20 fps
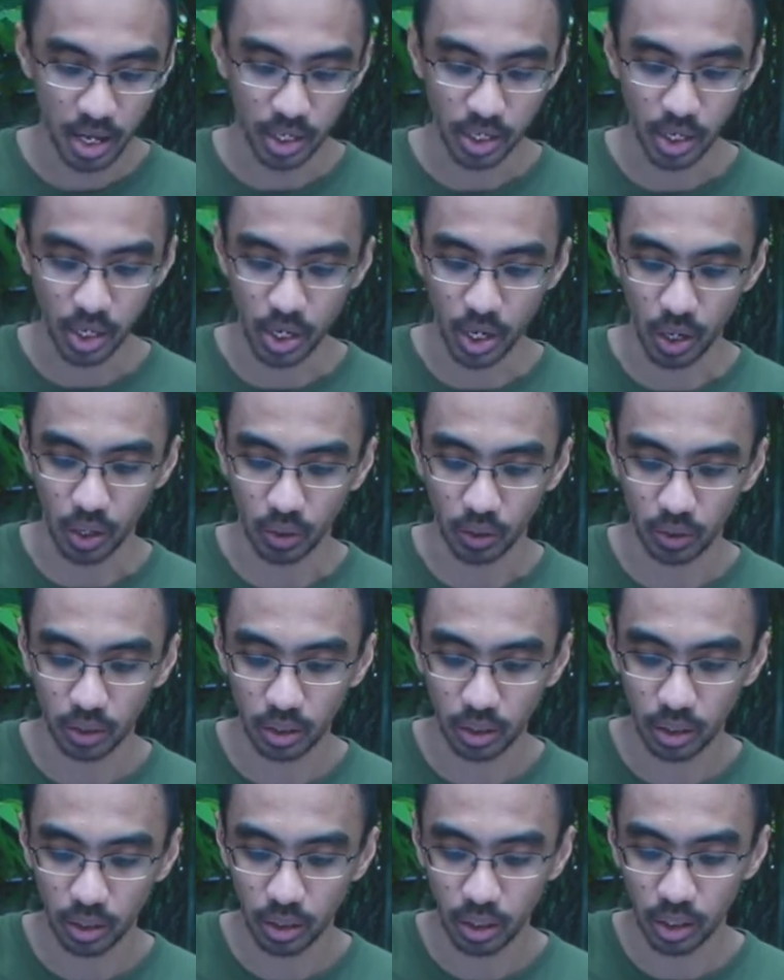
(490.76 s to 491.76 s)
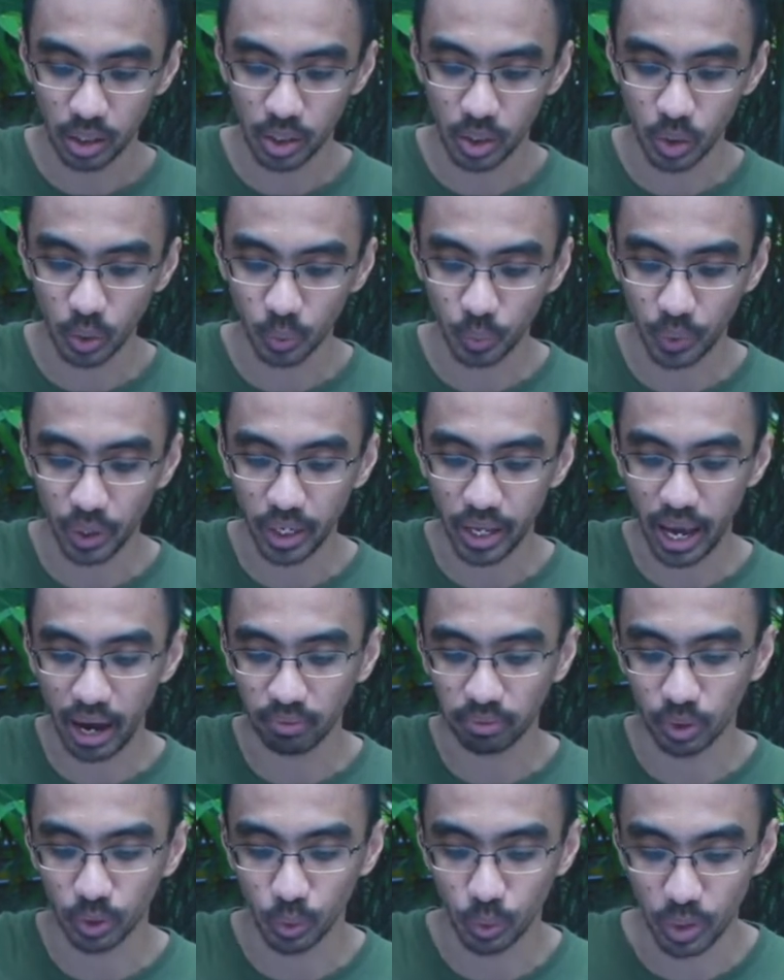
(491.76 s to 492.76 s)
you know you don't really
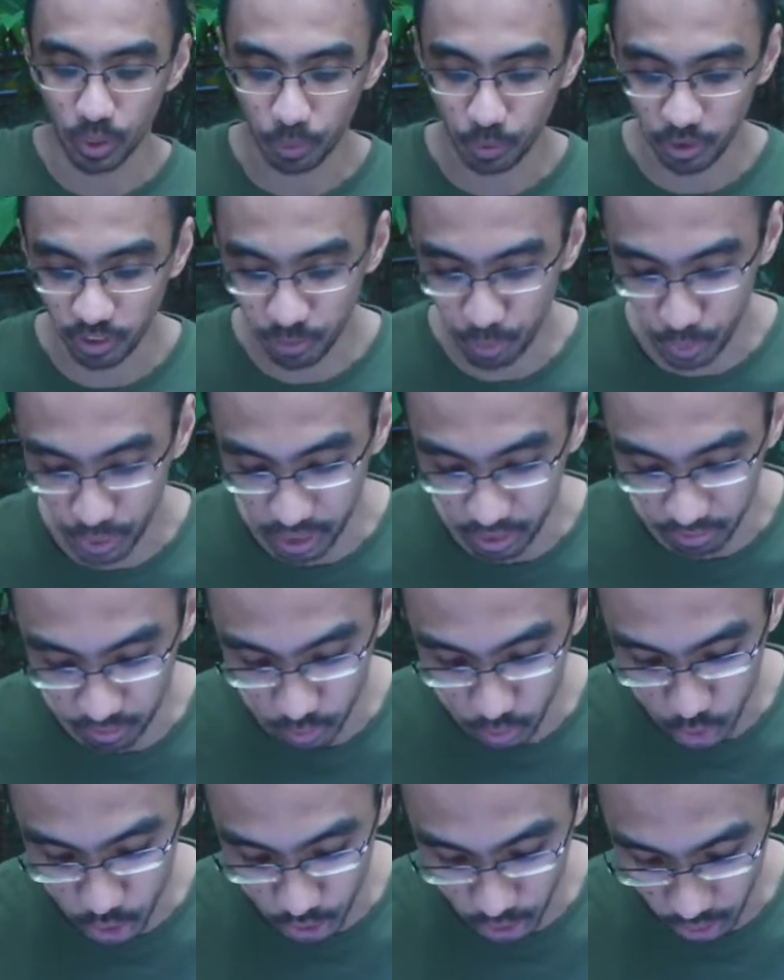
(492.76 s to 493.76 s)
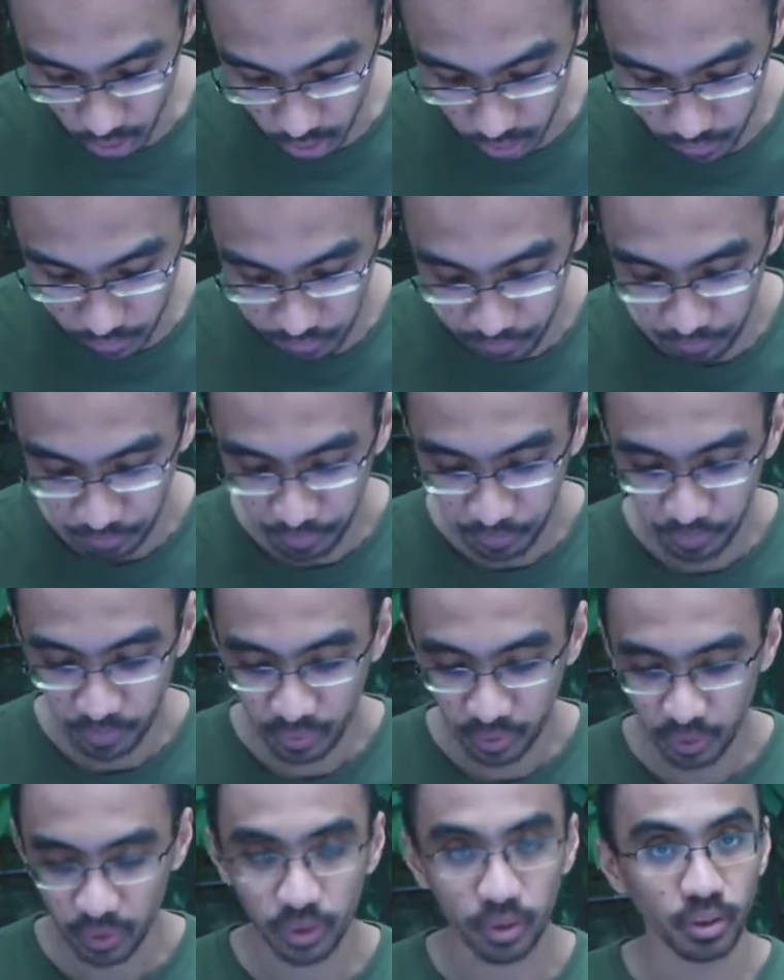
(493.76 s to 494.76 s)
have to do the pre-infusion
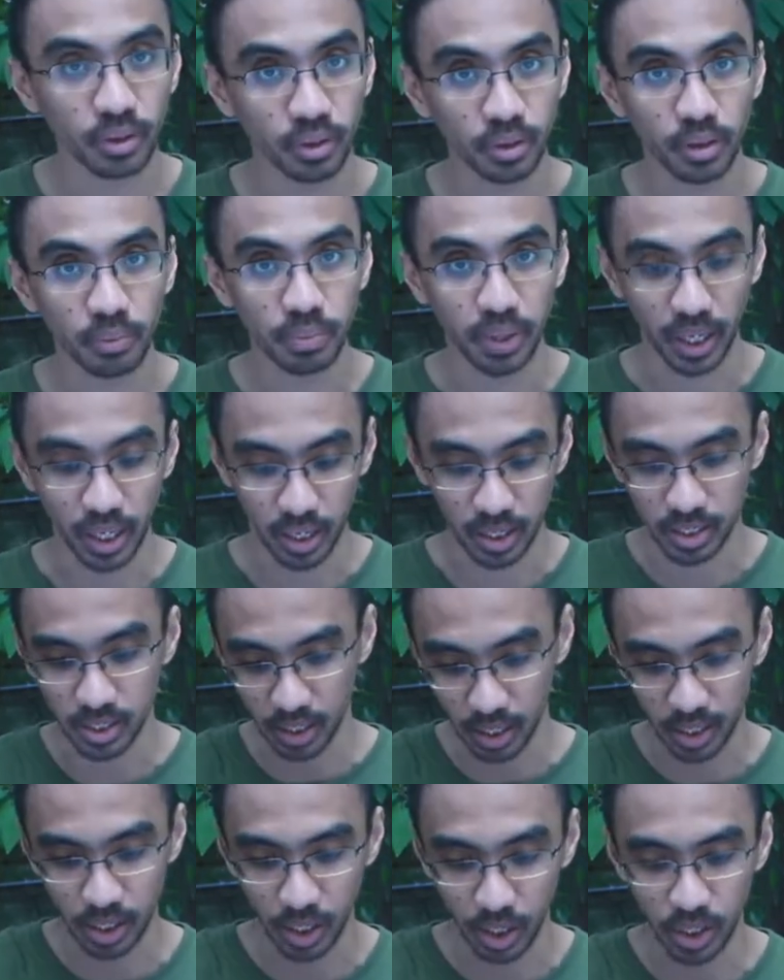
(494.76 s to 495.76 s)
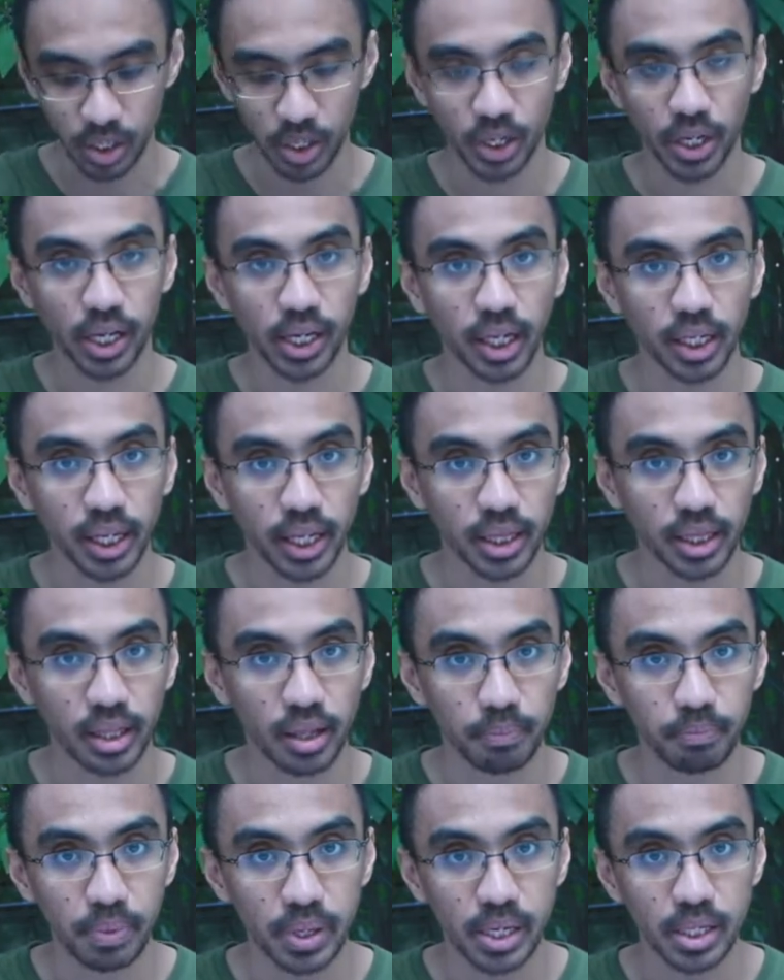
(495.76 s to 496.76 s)
because you're gonna let the
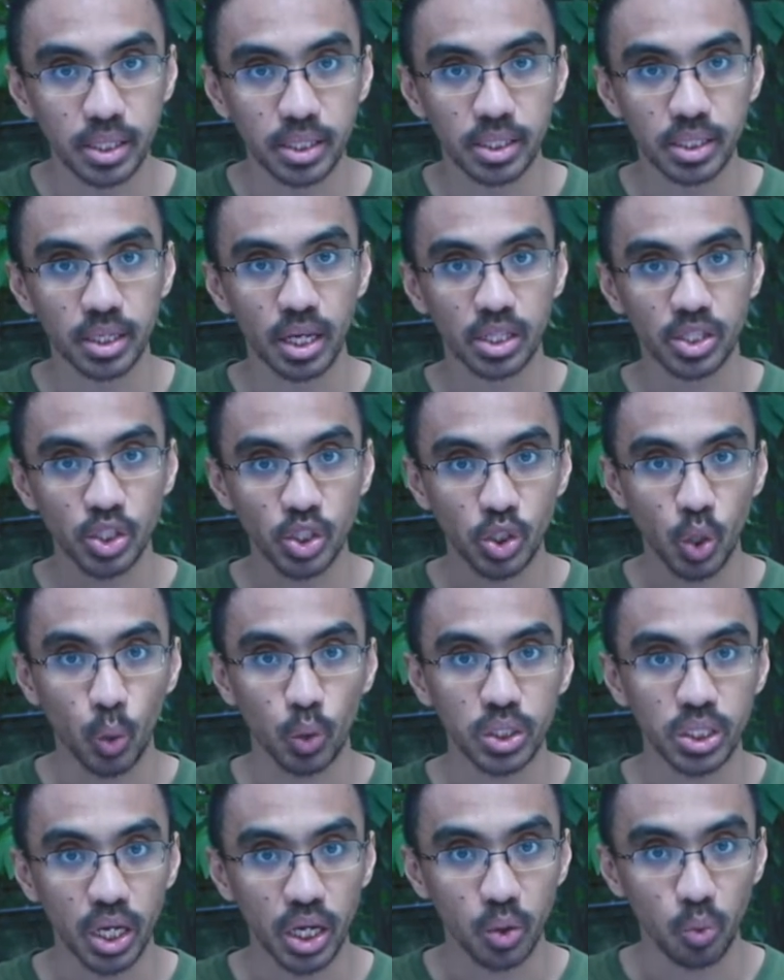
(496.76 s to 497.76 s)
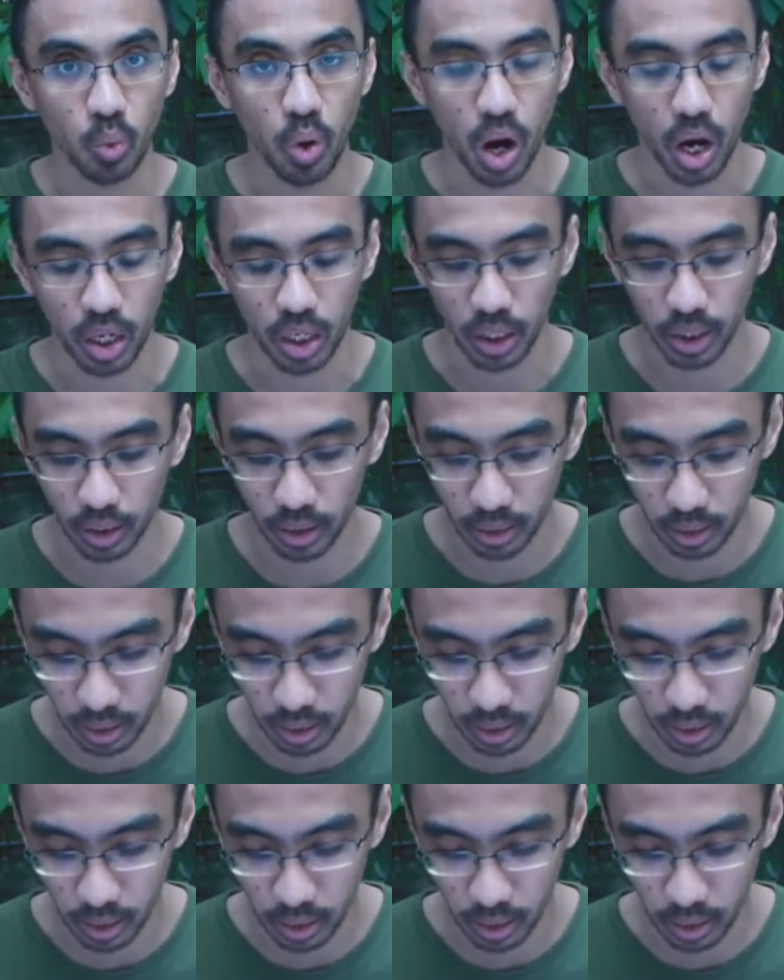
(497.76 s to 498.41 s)
beans soaked in water.